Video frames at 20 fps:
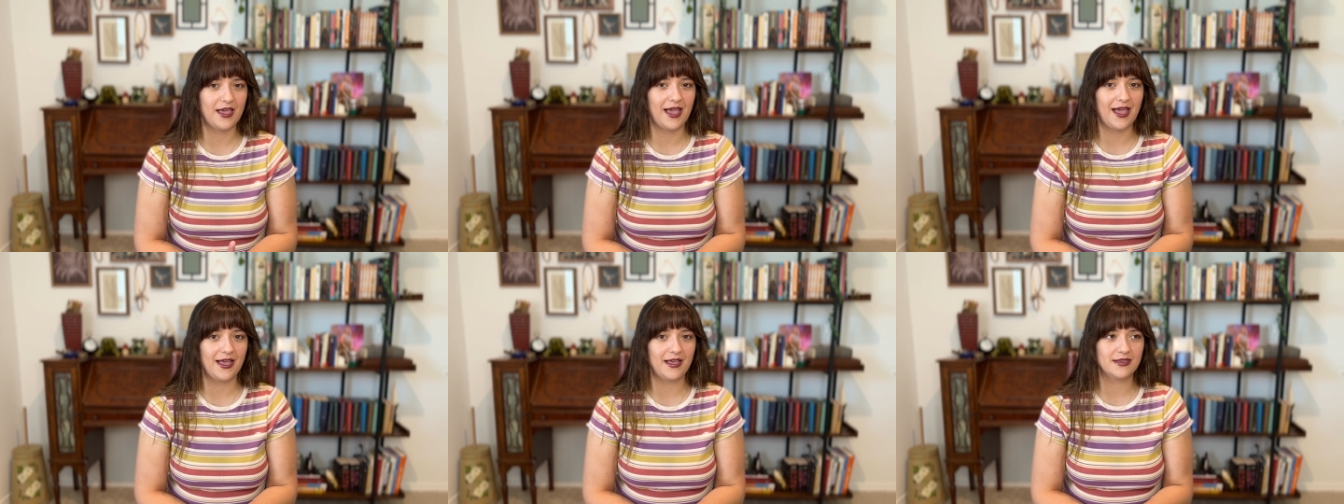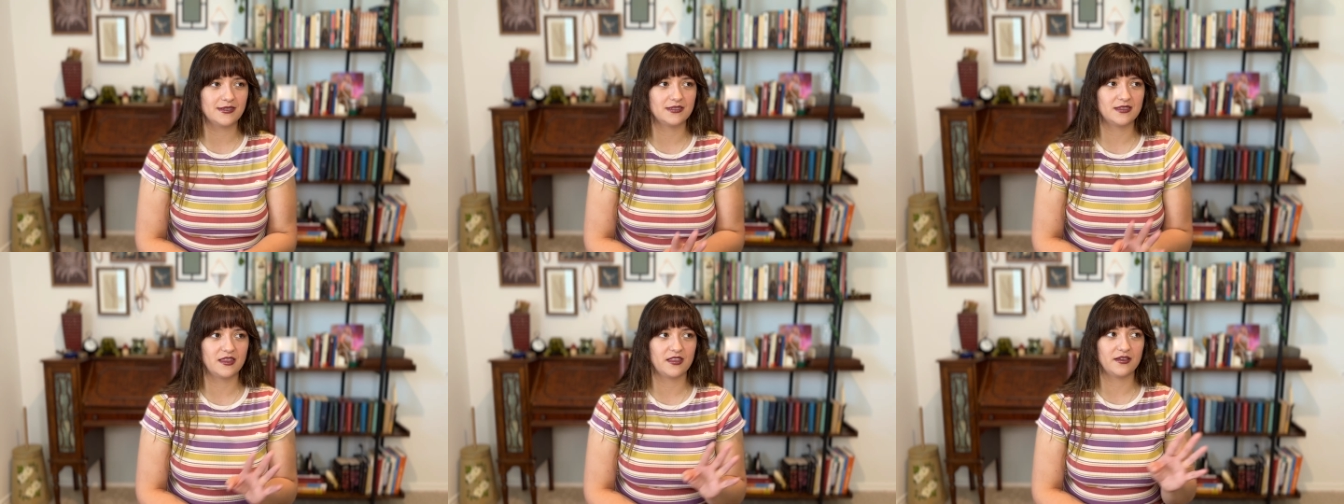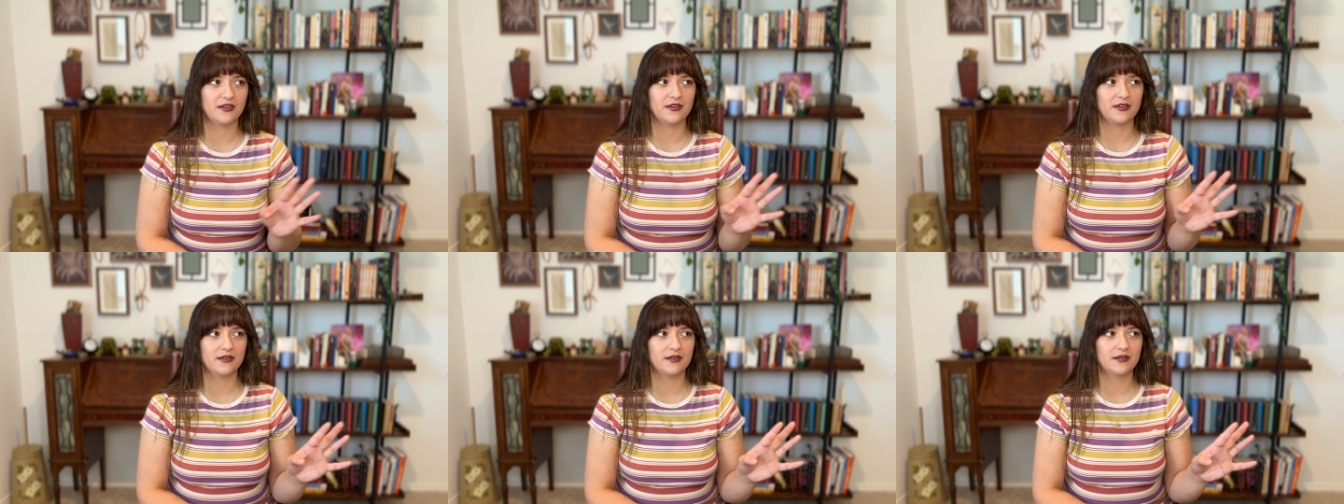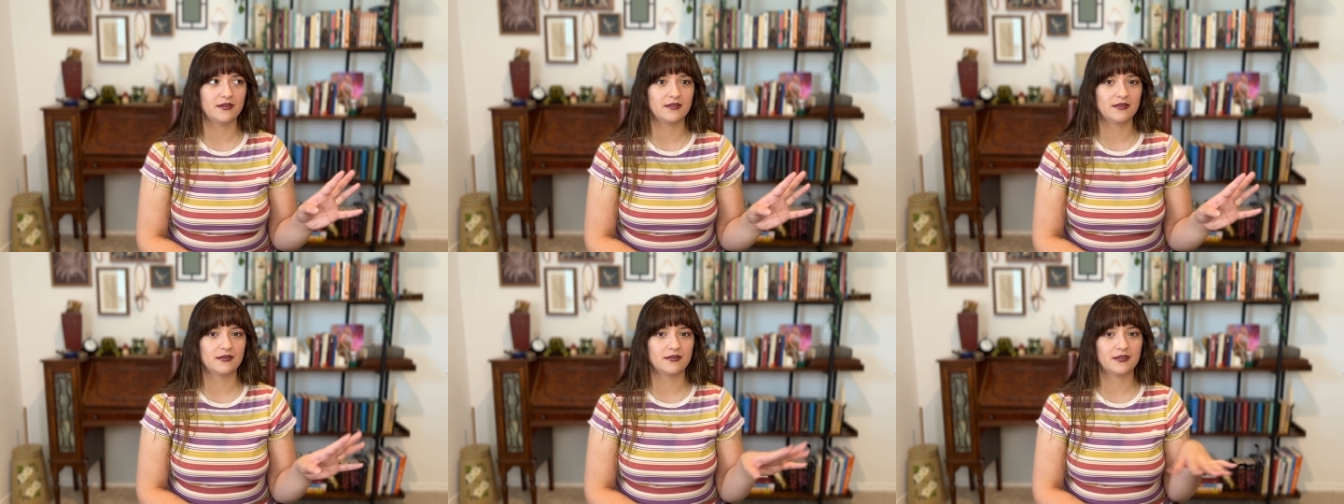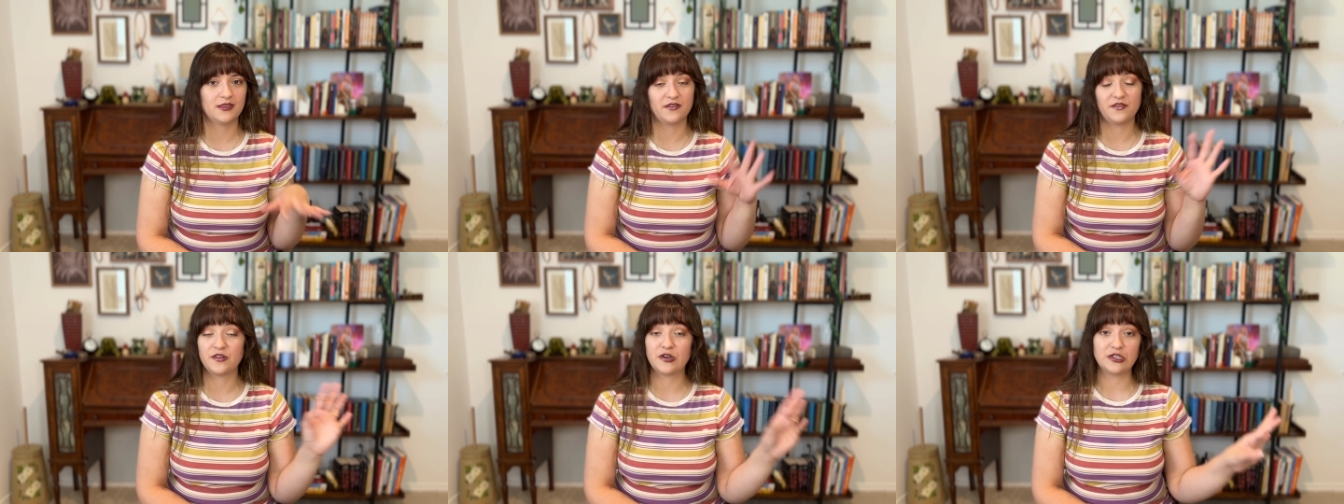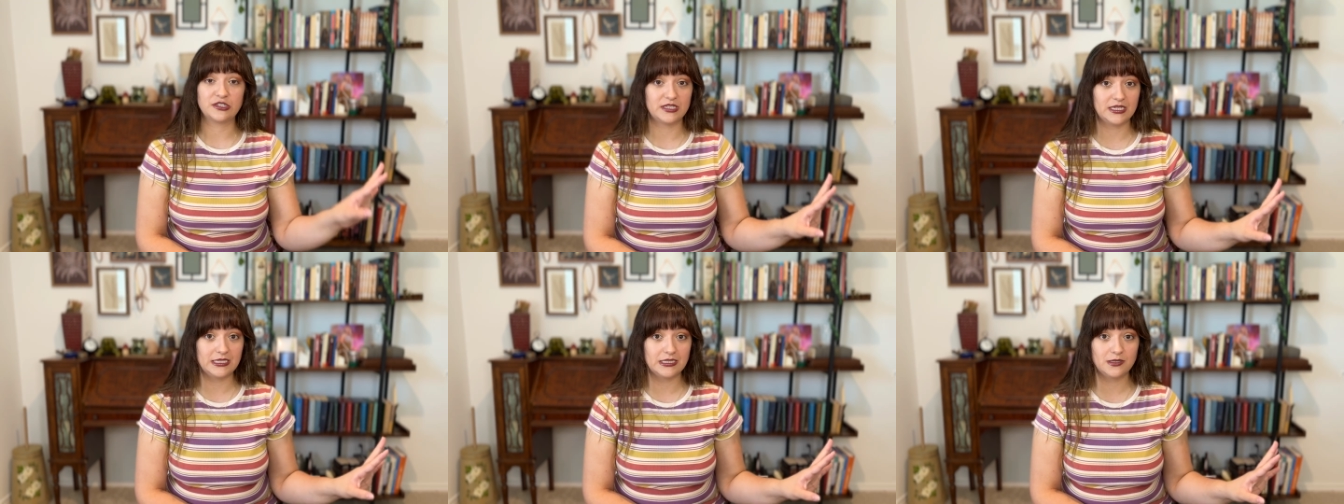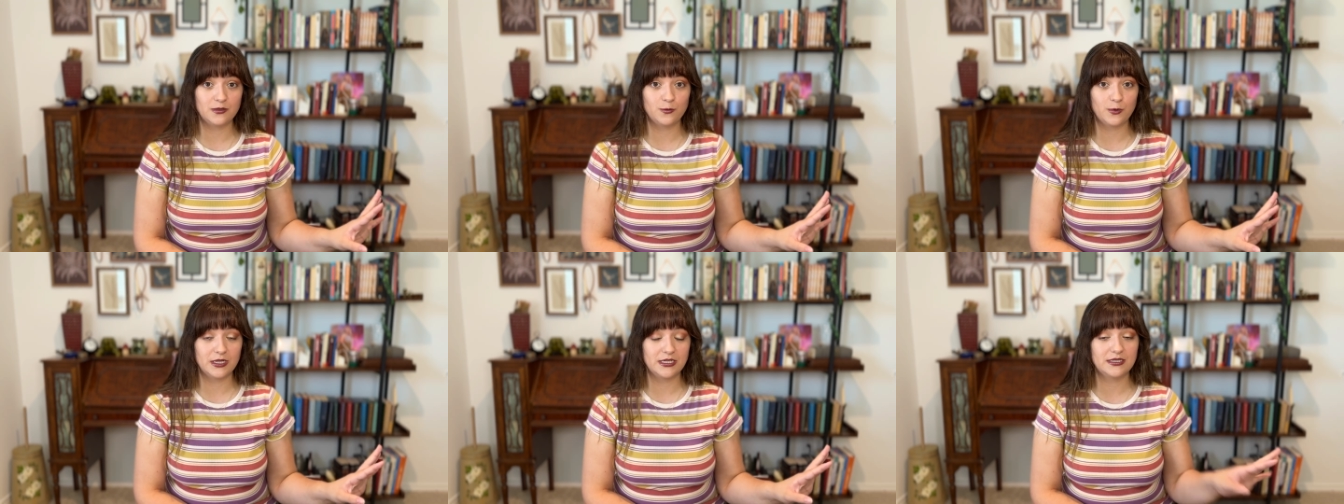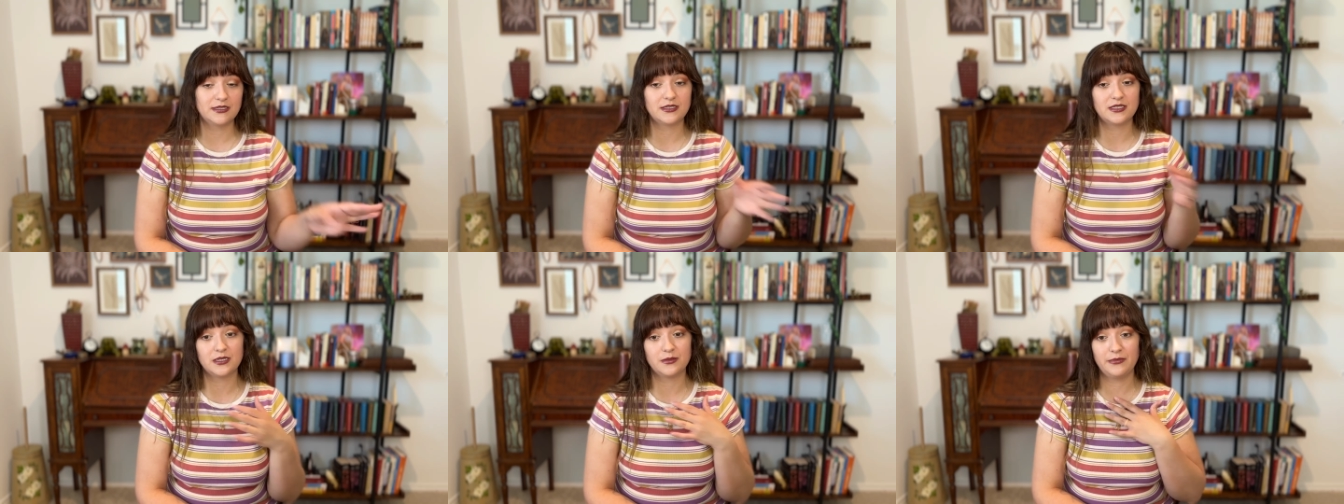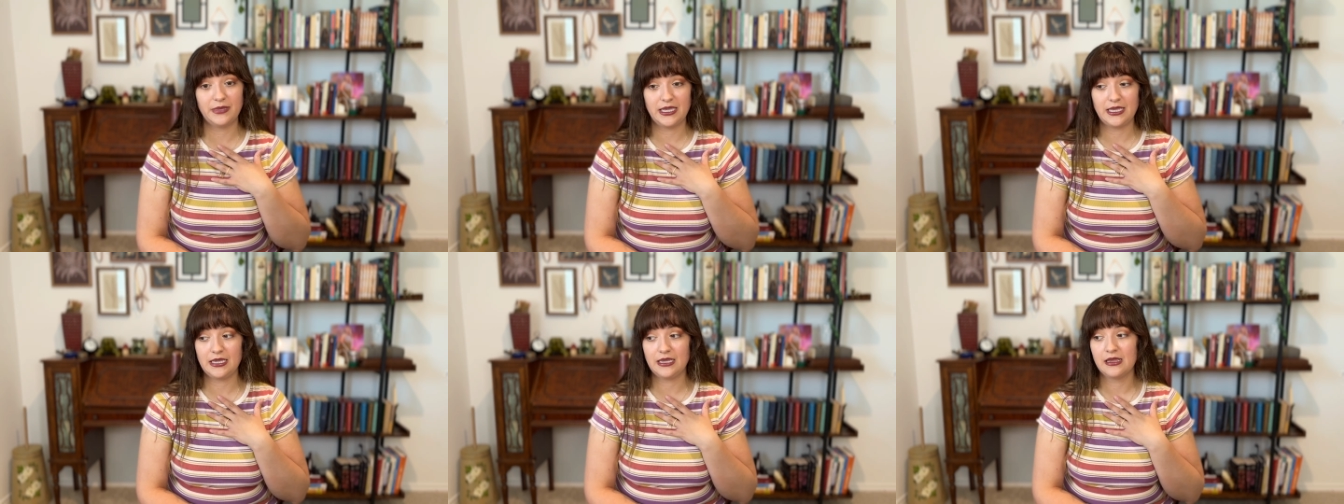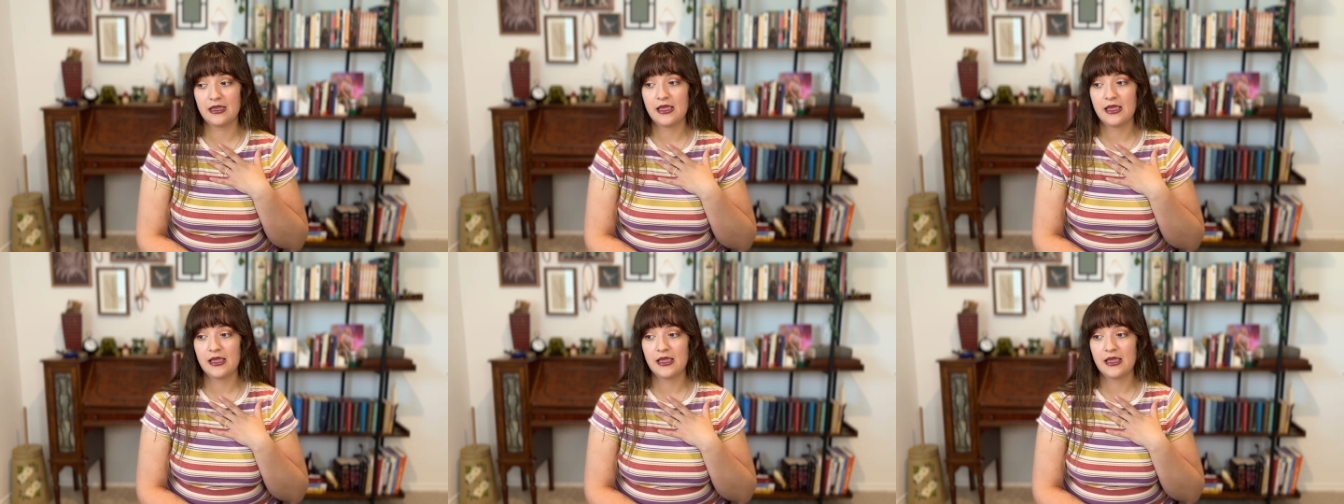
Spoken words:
as the first season was to me,